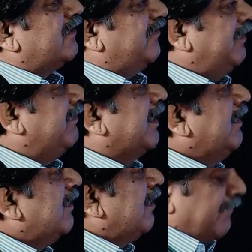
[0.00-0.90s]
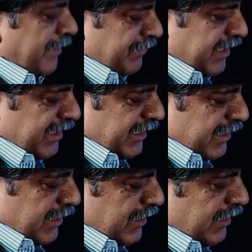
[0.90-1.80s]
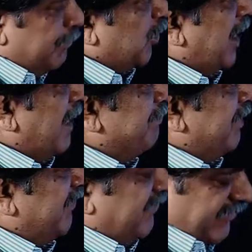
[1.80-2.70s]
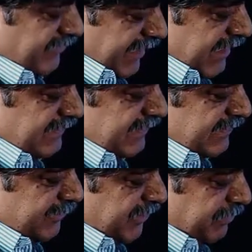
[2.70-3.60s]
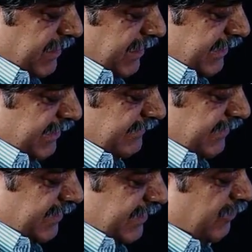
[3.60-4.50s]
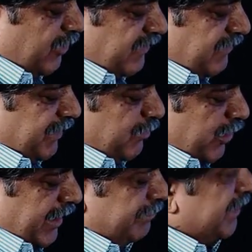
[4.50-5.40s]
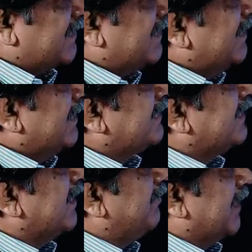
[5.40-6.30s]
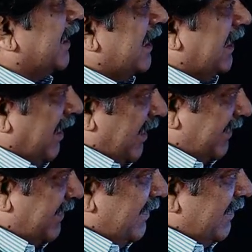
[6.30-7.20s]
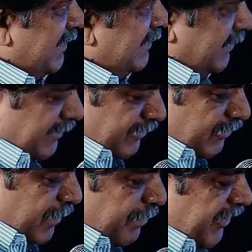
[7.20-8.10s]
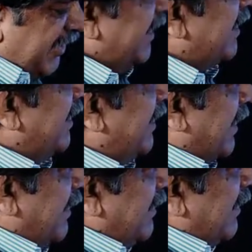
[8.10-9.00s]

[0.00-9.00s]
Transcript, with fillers: receiving from the hippocampus cells, specifically in the CA3 neurons of the hippocampus, is significantly lost. So you could appreciate here,